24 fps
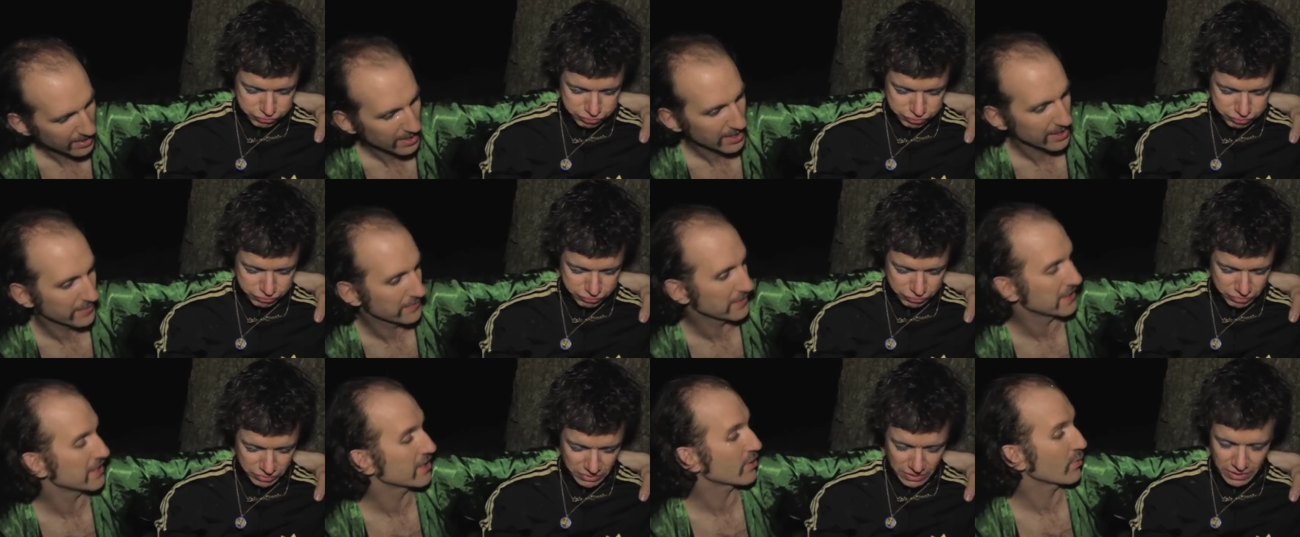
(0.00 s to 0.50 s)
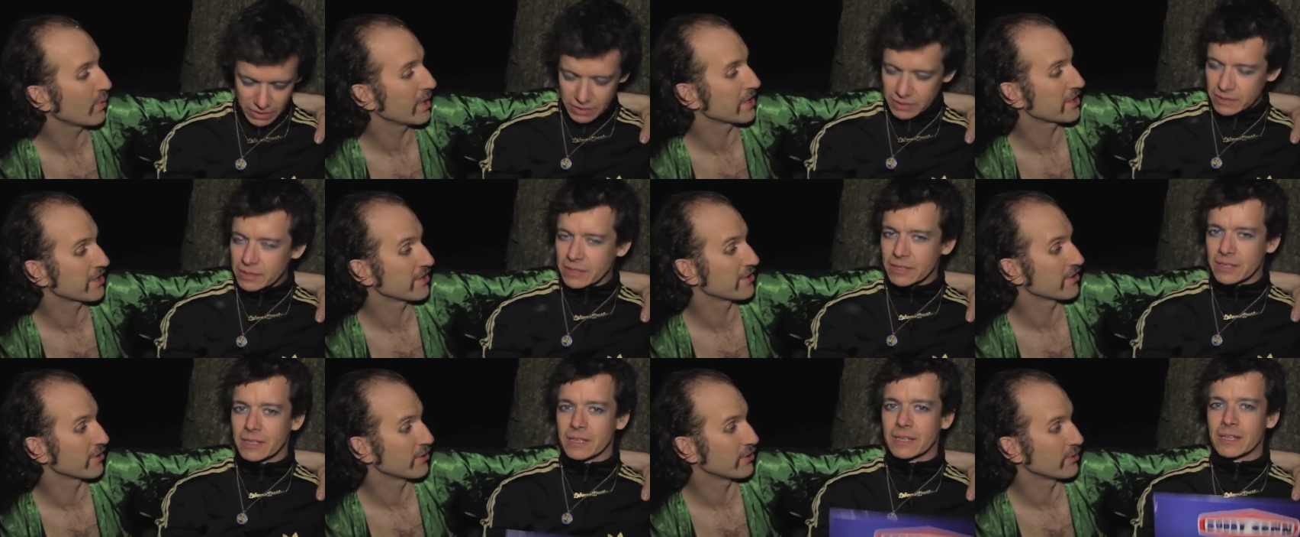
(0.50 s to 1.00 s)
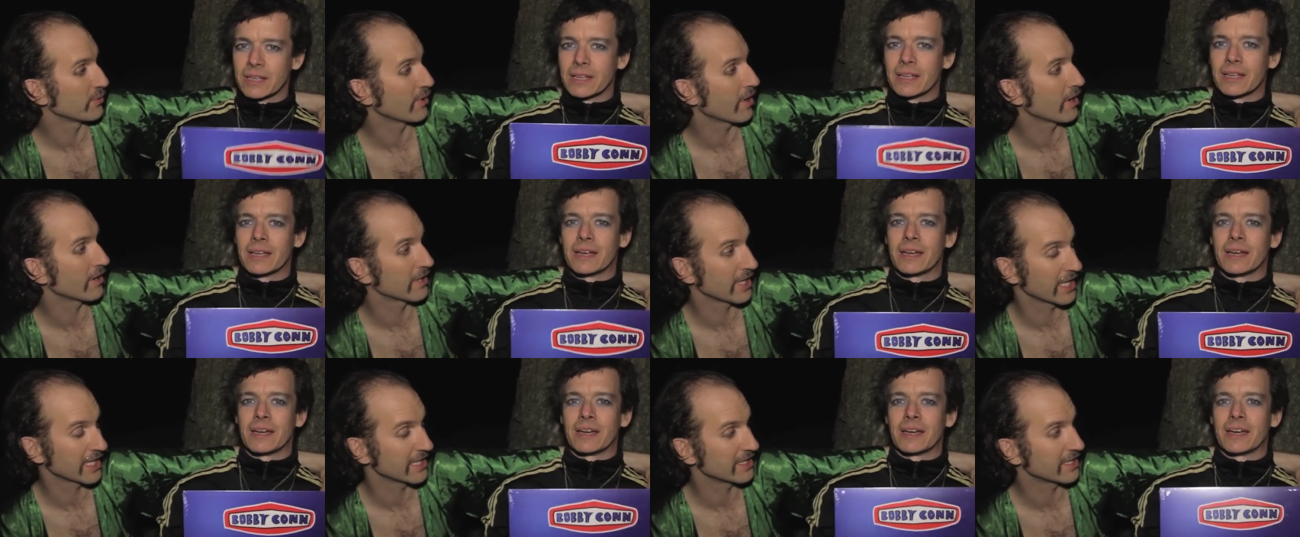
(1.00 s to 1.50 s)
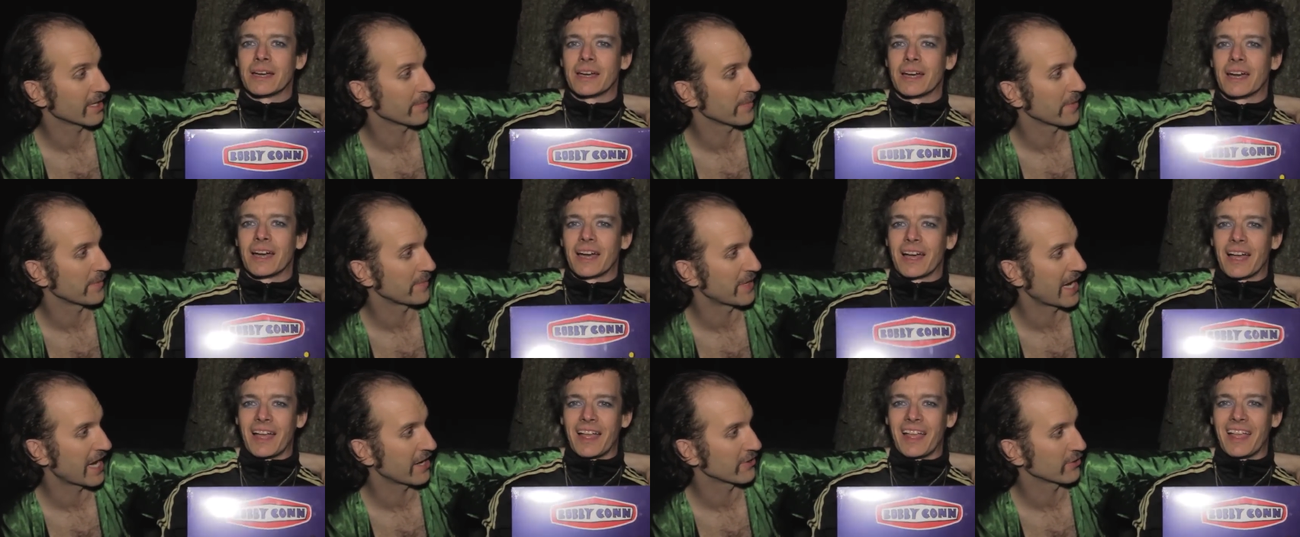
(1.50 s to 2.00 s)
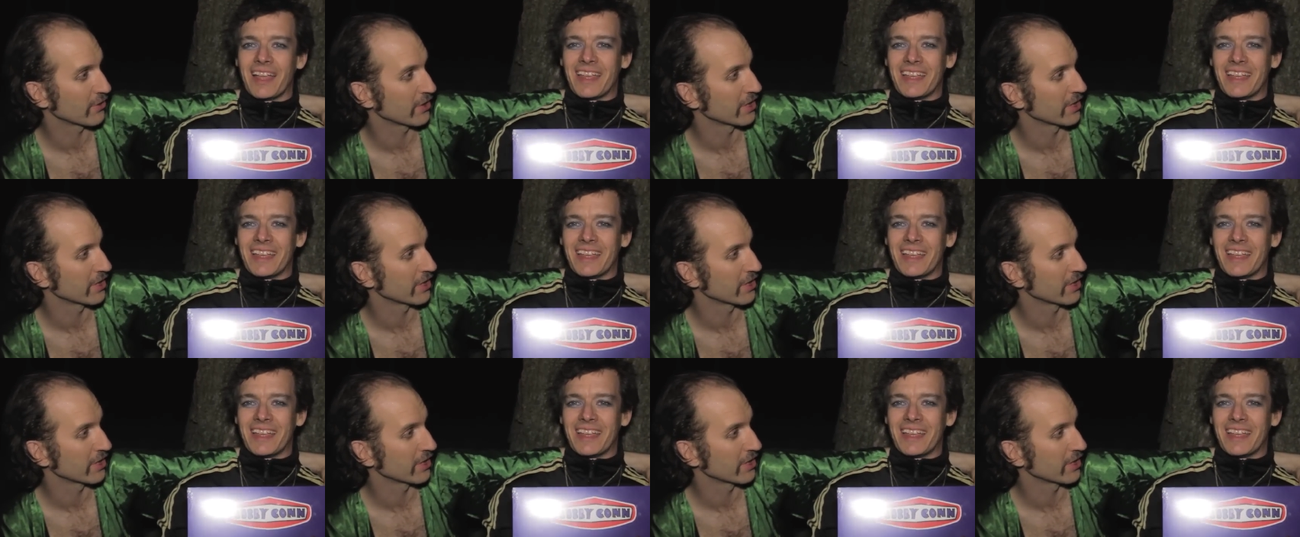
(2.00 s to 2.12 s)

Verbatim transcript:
Speaker 1: if these questions are too hard, I can dumb them down a